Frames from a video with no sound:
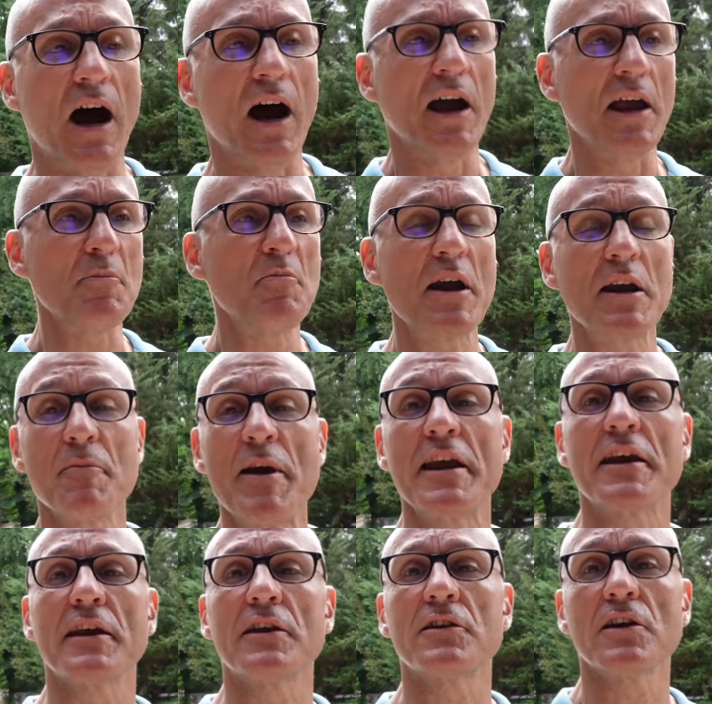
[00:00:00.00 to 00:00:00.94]
uh, it might
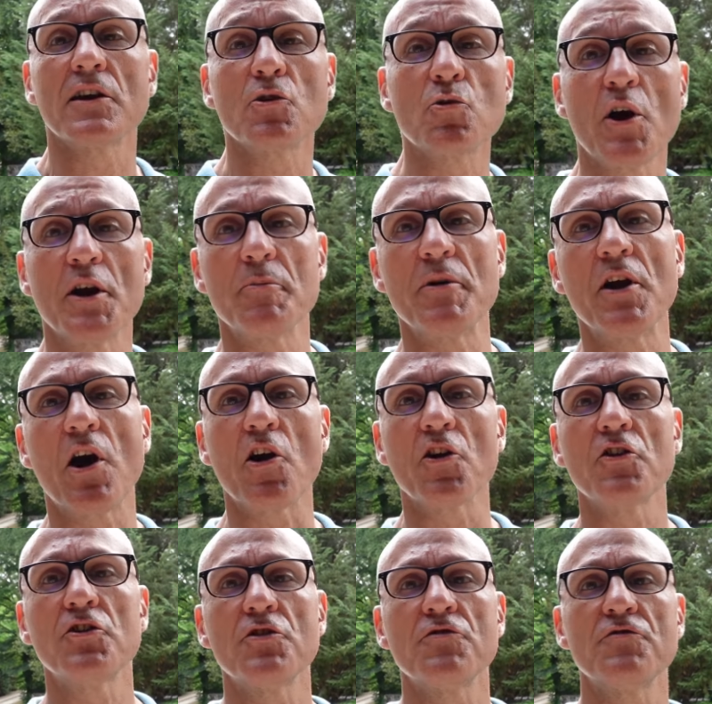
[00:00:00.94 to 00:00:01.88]
make it uh, quite a bit
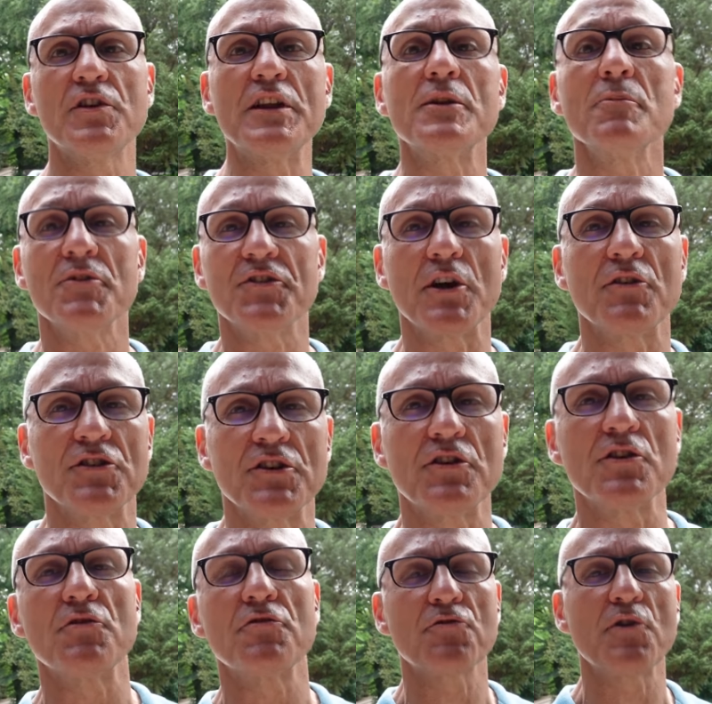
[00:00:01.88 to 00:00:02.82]
harder to fit themselves
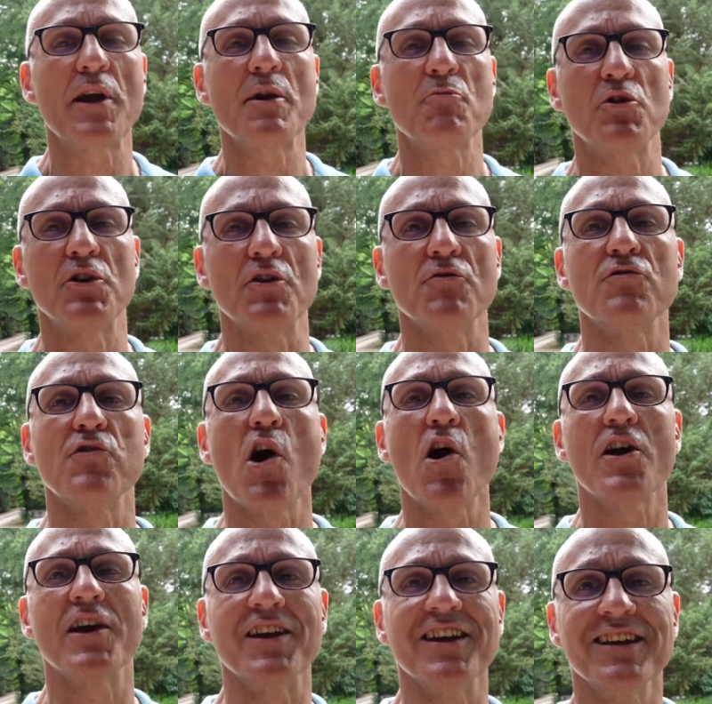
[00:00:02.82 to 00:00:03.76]
into the frame when they're
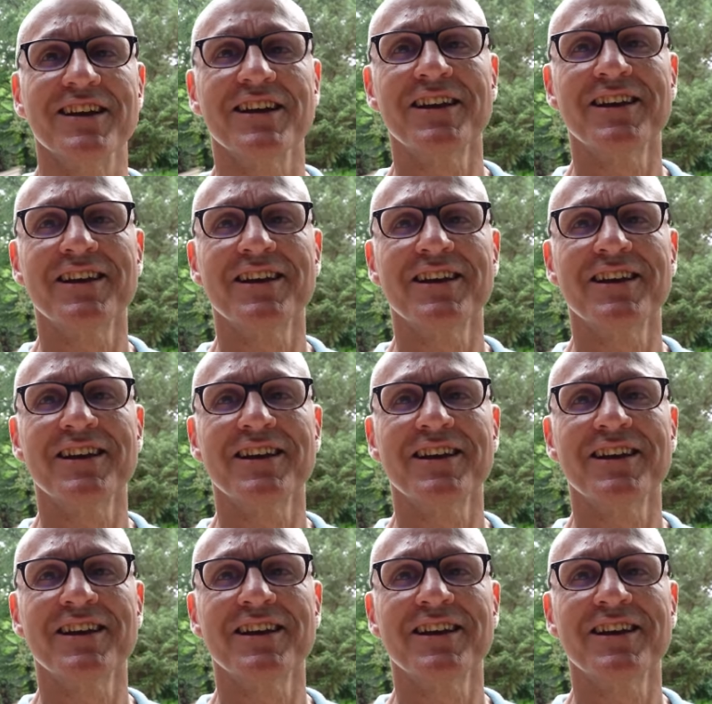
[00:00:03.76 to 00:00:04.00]
vlogging.